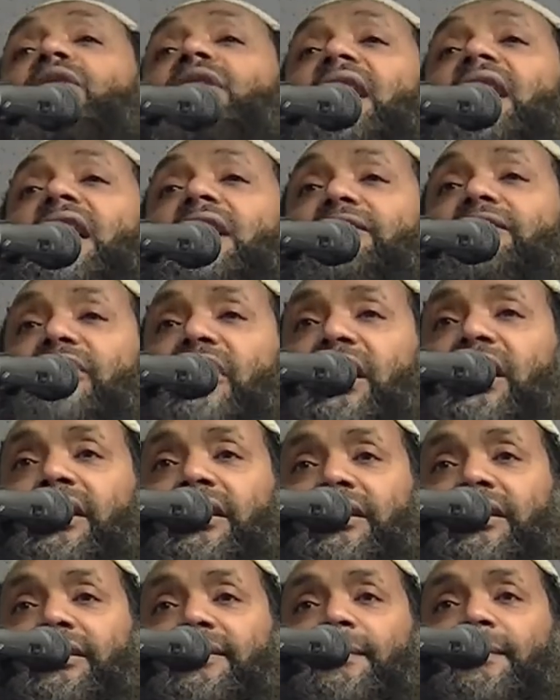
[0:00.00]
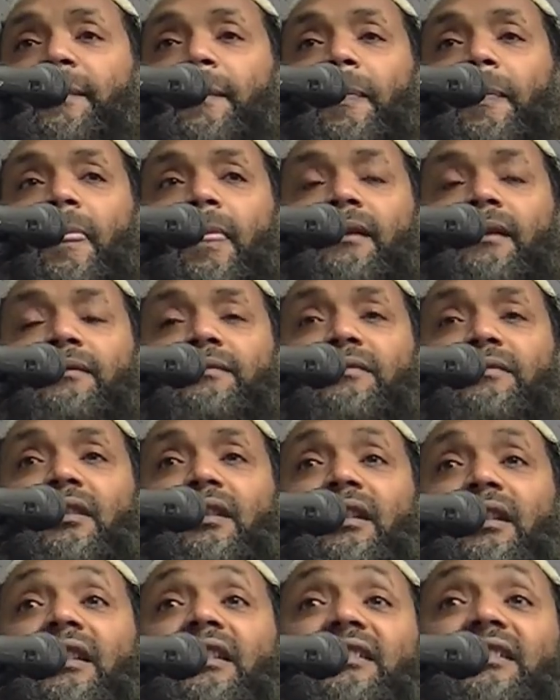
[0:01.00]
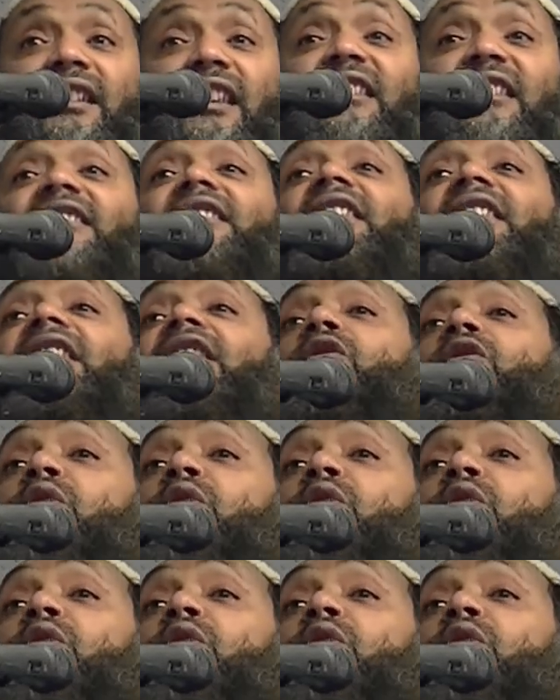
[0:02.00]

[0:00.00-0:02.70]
the hellfire. These three